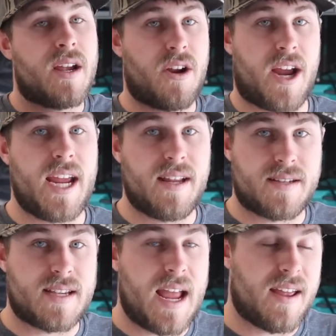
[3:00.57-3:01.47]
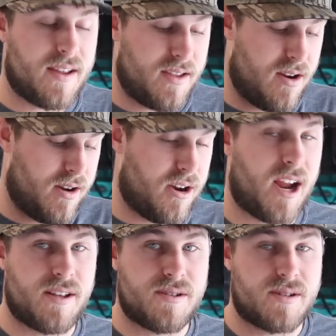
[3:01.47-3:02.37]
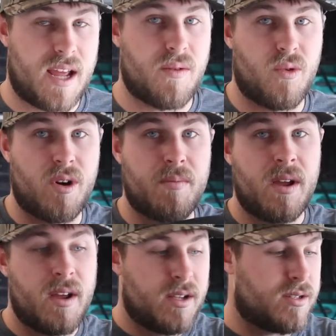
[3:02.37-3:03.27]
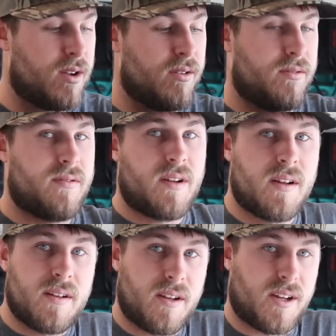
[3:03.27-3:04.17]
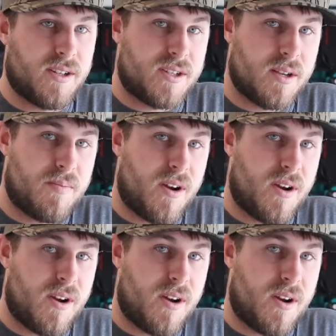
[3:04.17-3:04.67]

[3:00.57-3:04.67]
your heat is staying in there and your hands are staying warm. So you can just slip